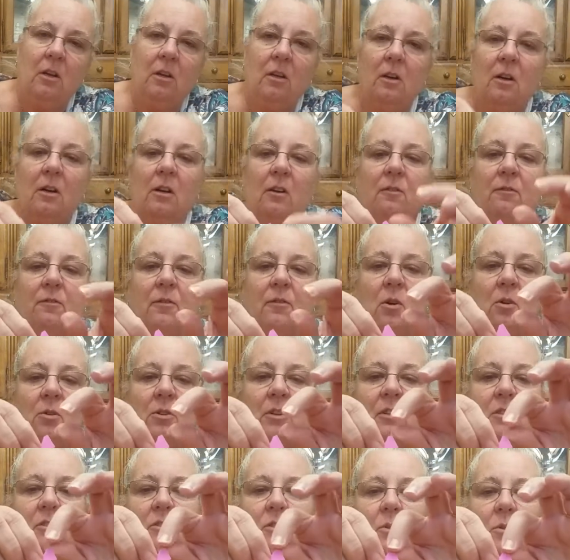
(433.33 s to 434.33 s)
you're going to fold
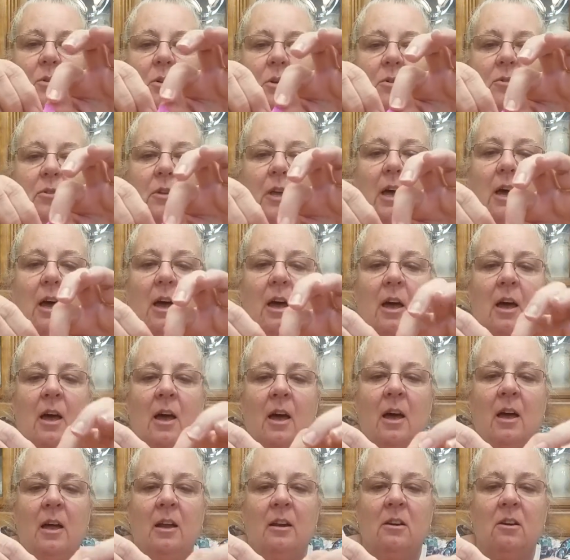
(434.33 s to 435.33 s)
it so it goes
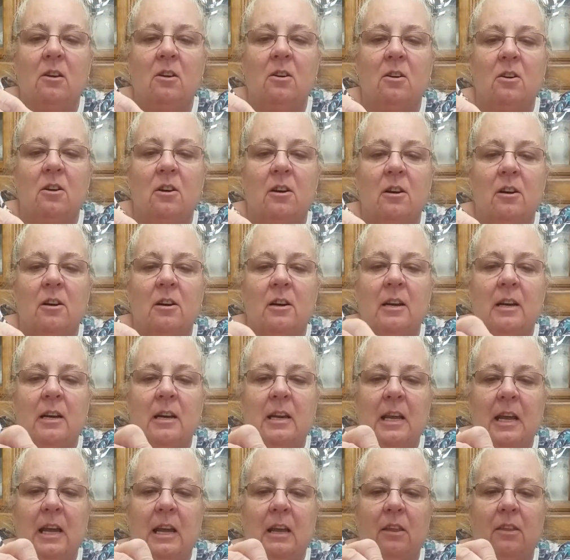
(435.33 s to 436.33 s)

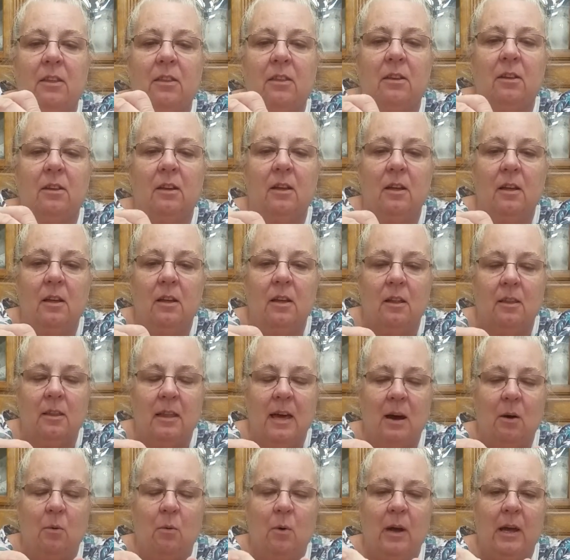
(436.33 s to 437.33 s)
underneath.
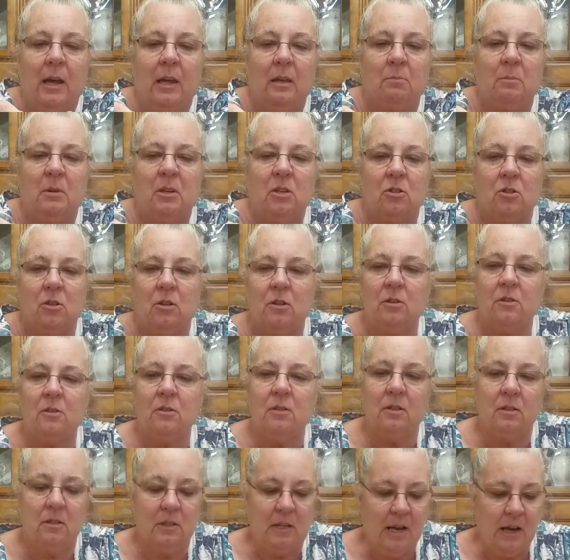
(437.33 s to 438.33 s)
That way it be sure to
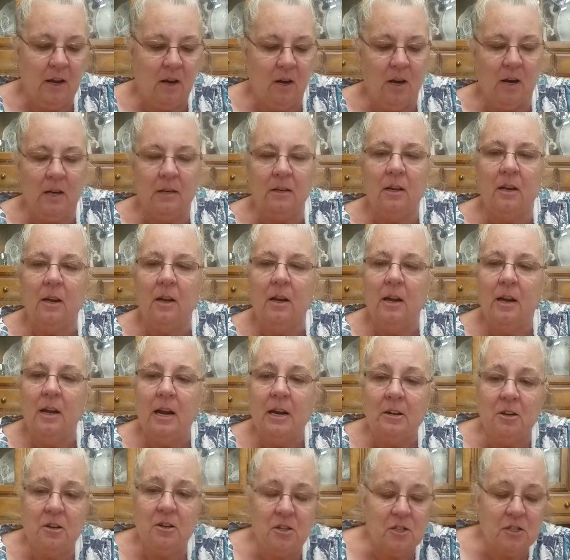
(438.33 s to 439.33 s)
stay on. And
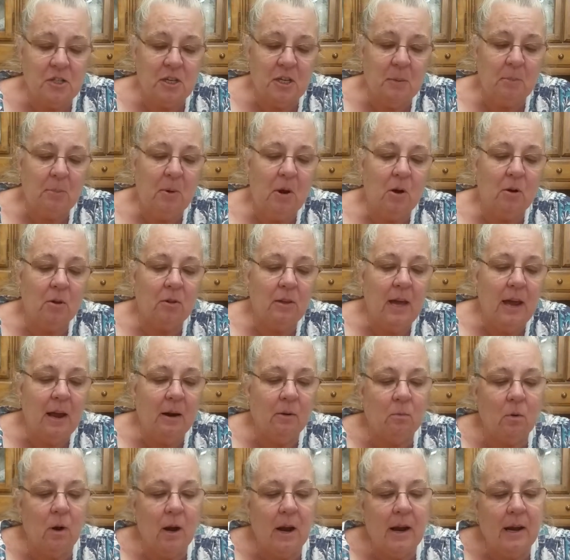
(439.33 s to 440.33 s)
you're just going to poke that
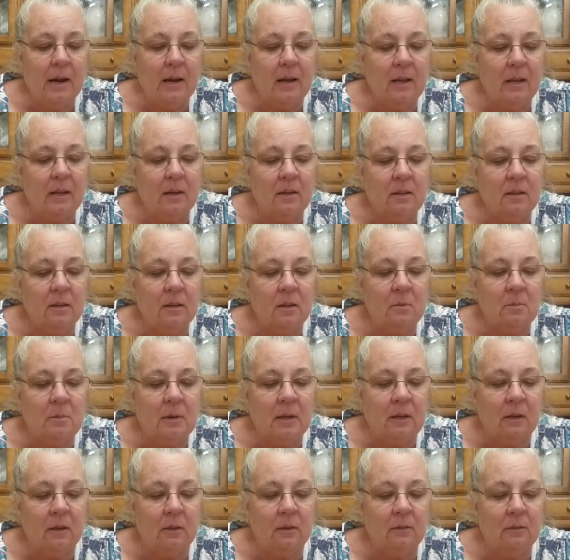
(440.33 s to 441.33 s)
right into the
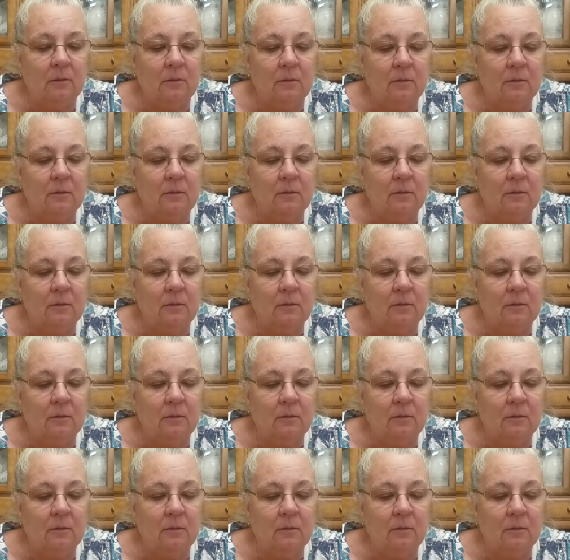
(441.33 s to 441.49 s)
middle.